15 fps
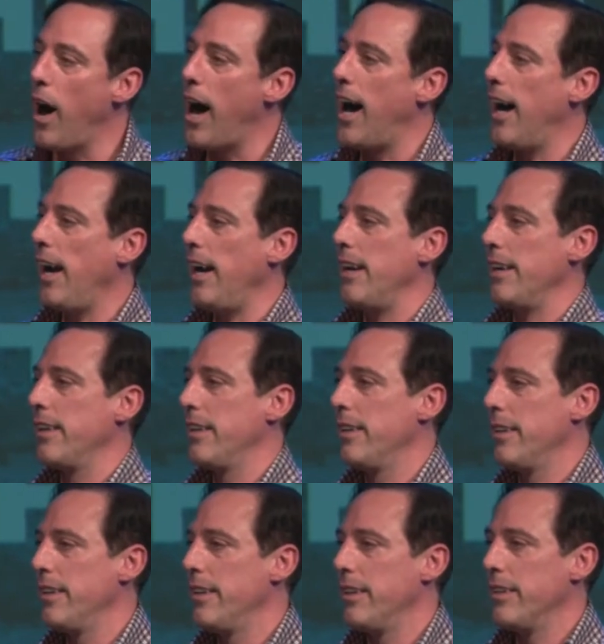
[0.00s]
Why?
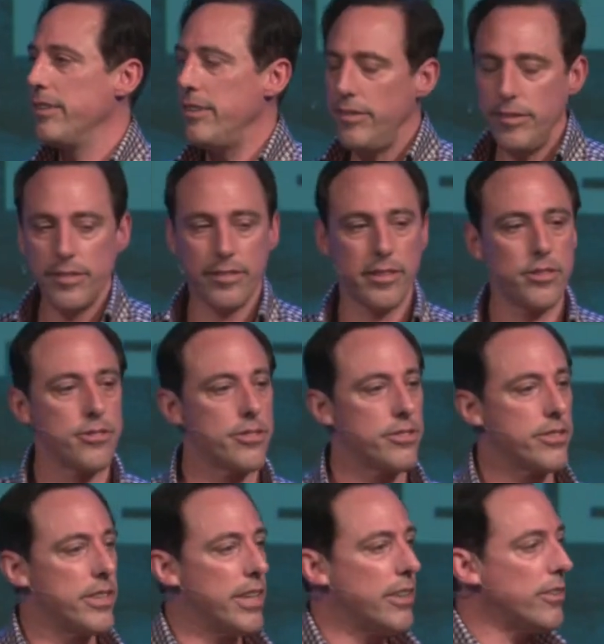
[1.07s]
This is
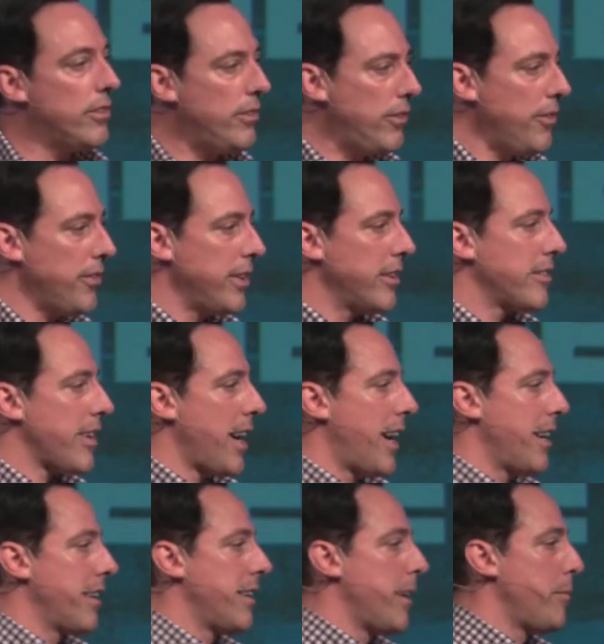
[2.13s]
interesting. And the little things
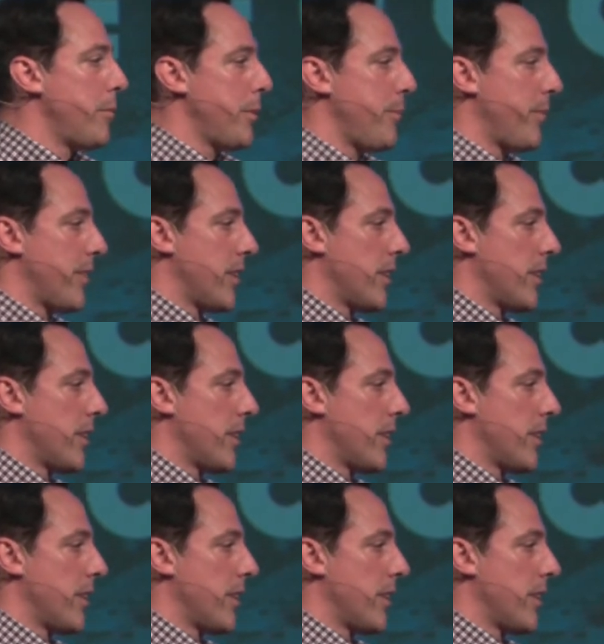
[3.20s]
added up.